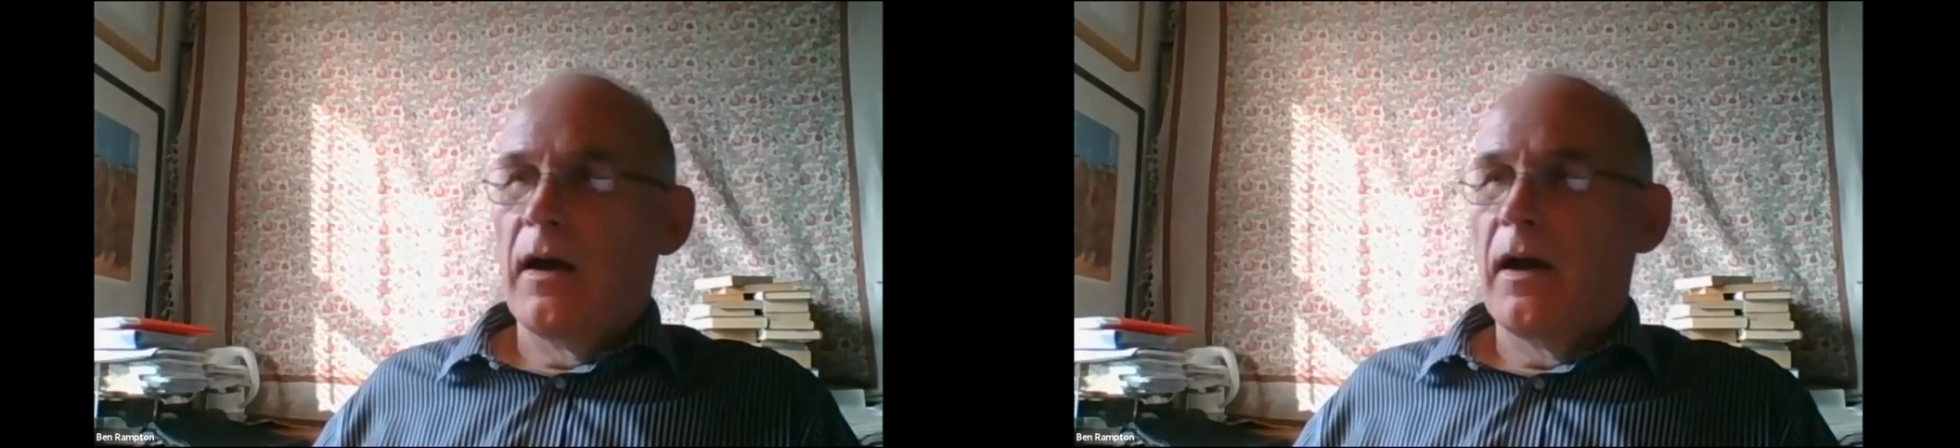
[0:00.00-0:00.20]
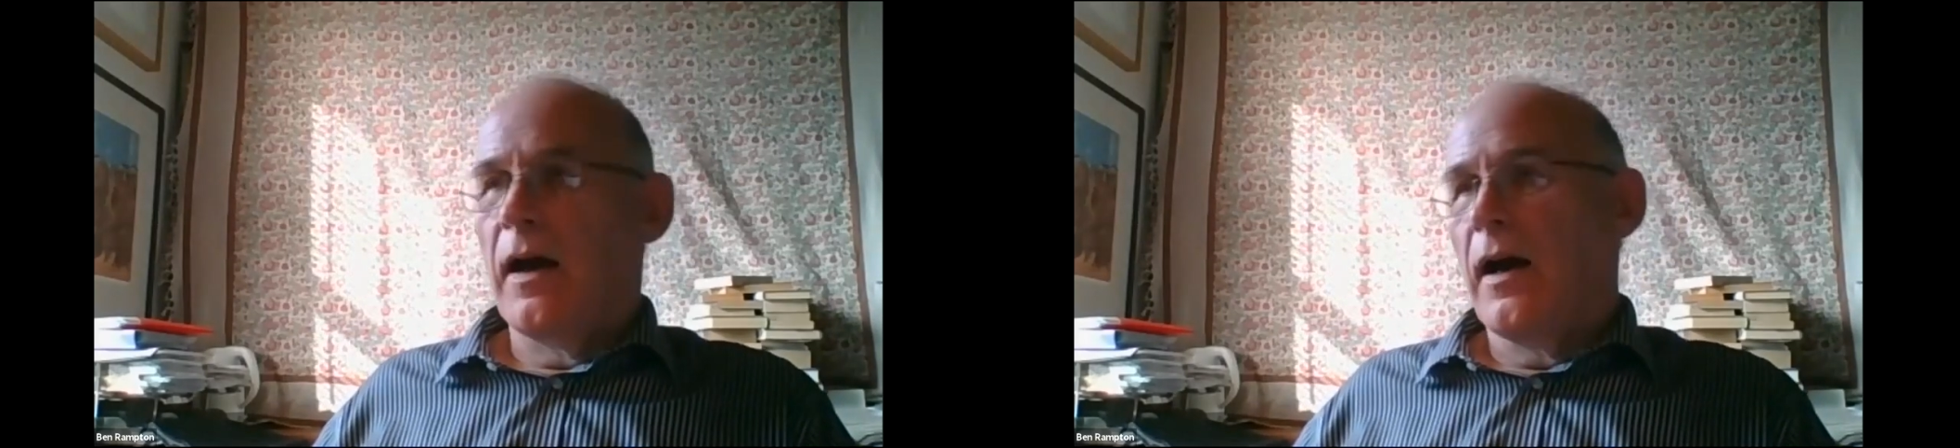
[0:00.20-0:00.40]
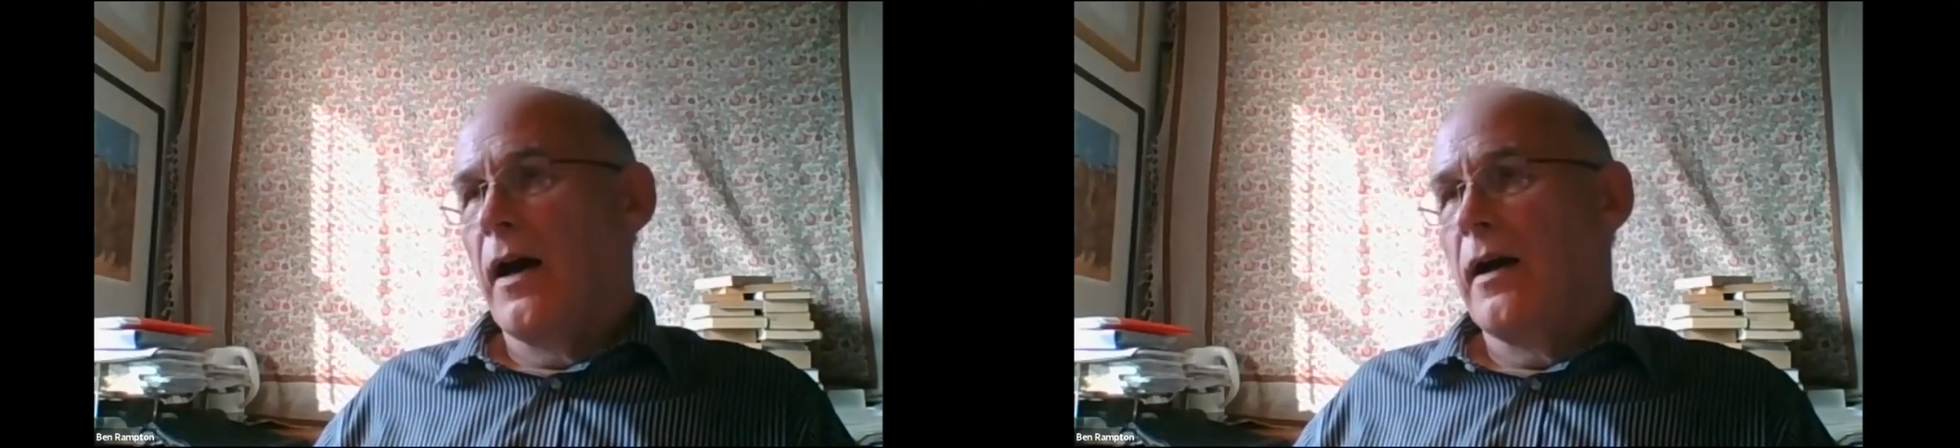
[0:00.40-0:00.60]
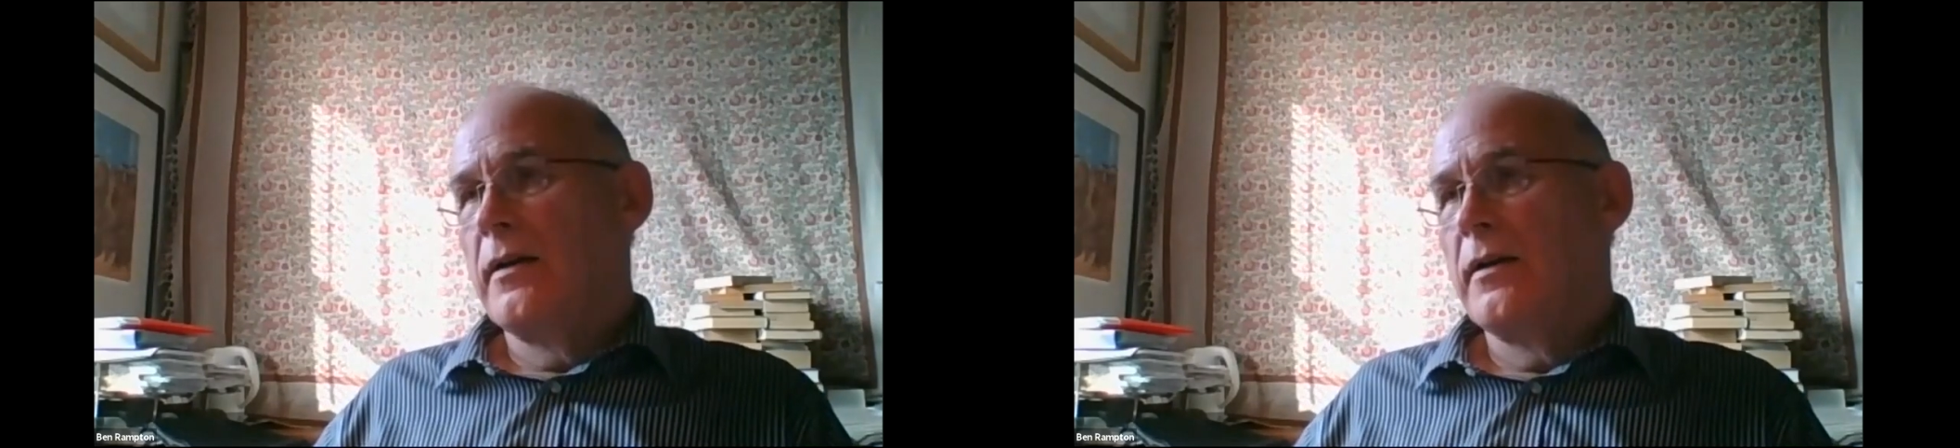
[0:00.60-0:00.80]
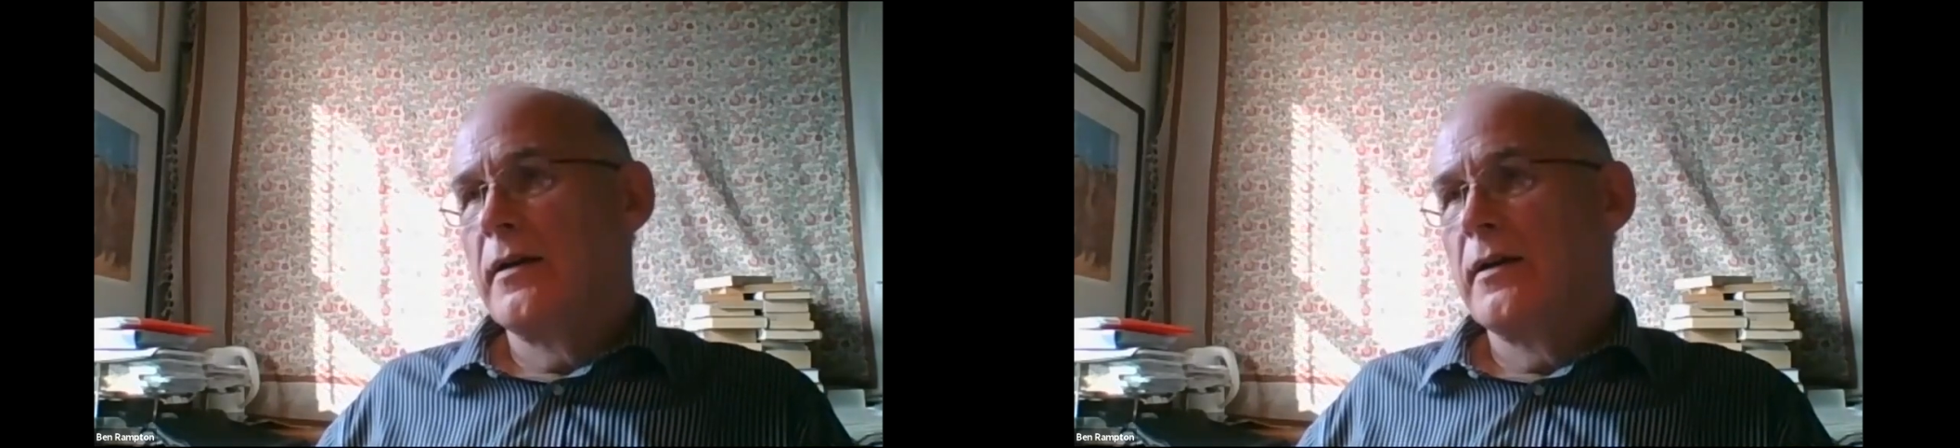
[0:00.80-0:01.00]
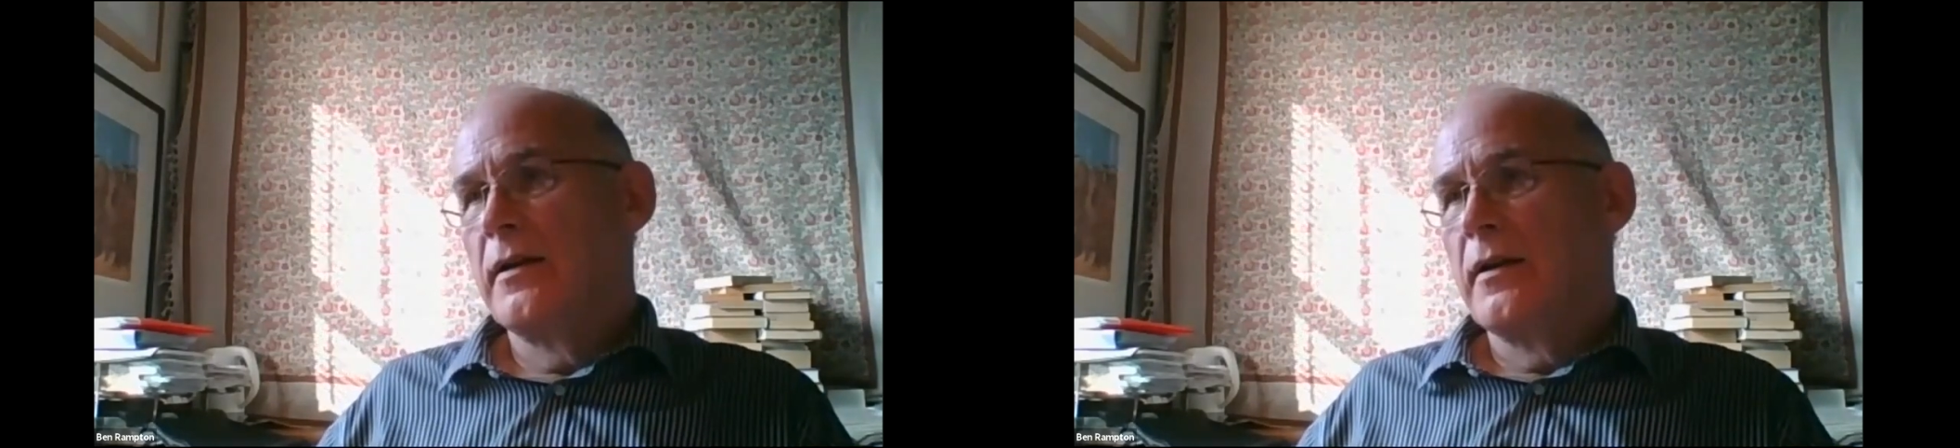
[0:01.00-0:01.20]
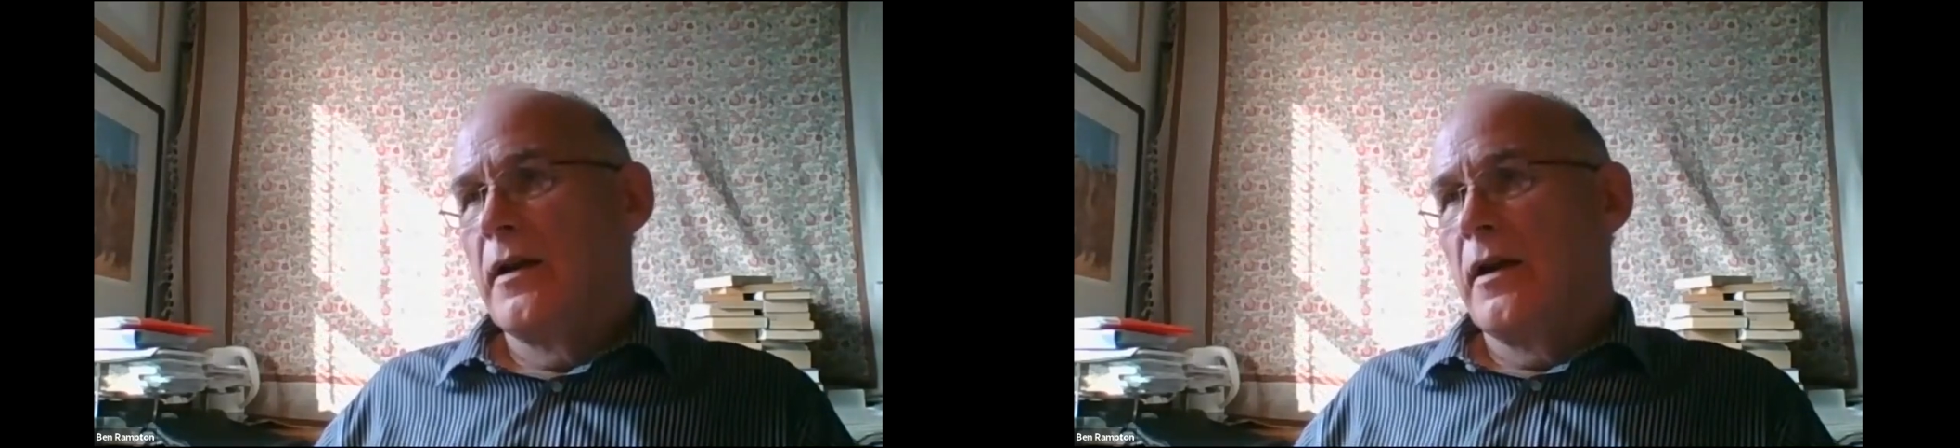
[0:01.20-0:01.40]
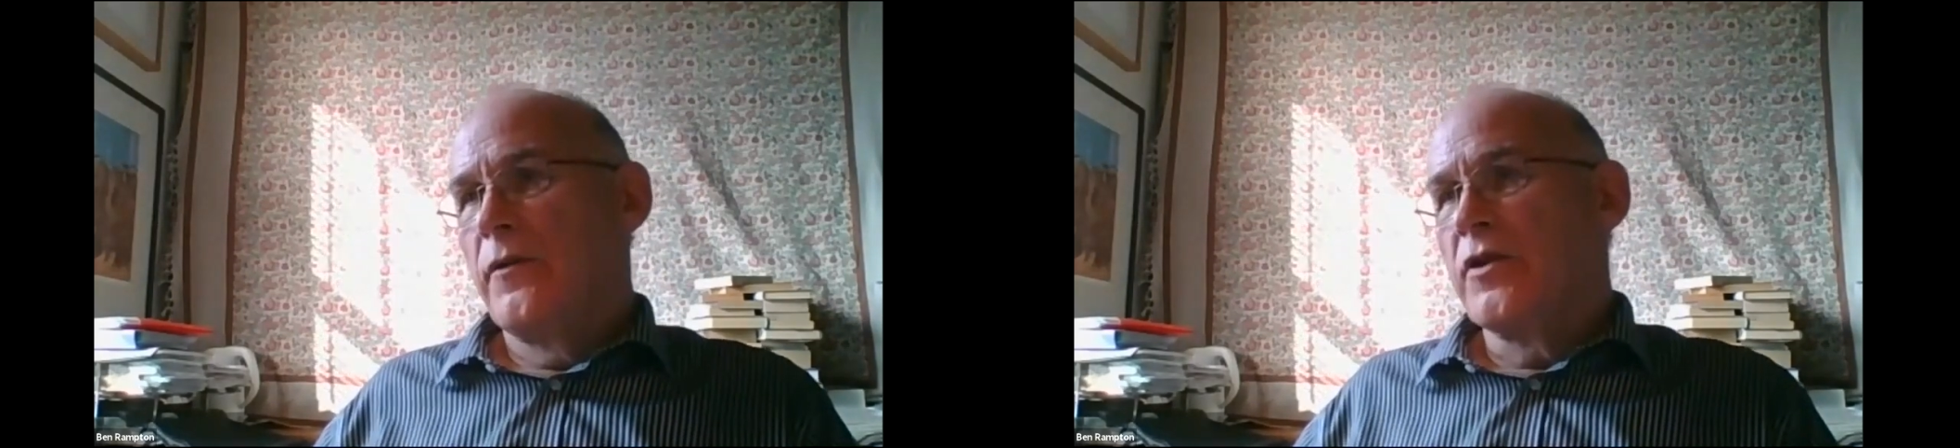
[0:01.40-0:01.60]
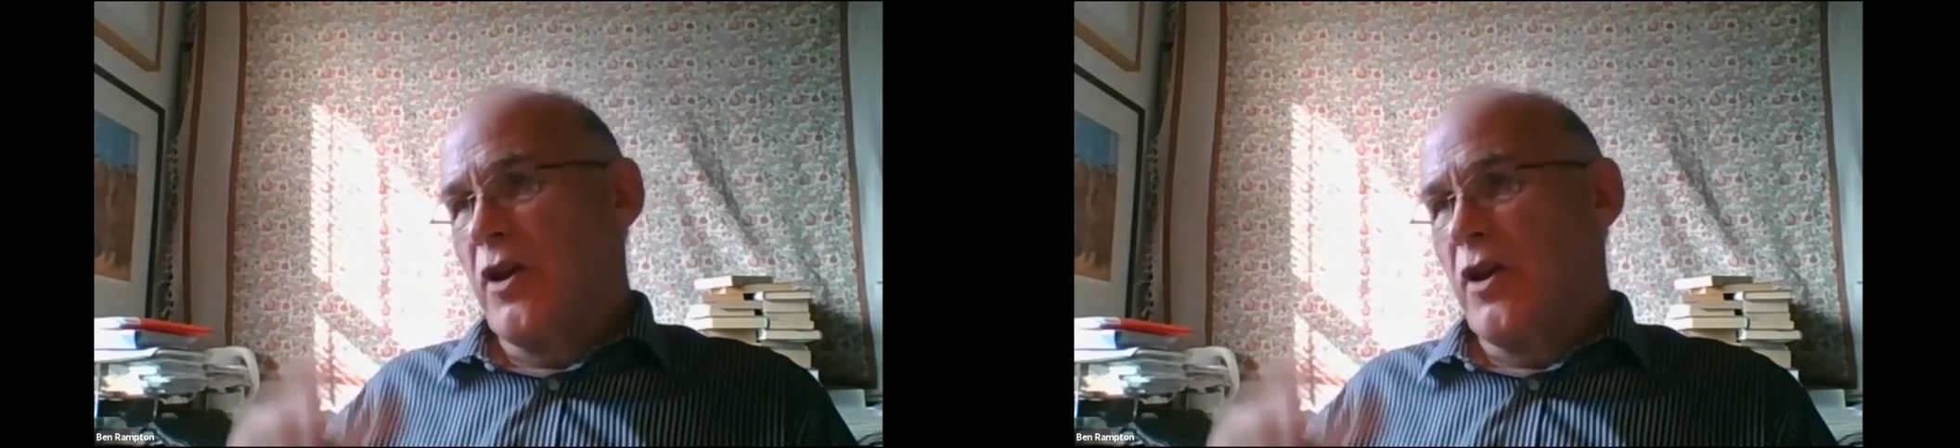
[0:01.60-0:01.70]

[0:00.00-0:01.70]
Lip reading: the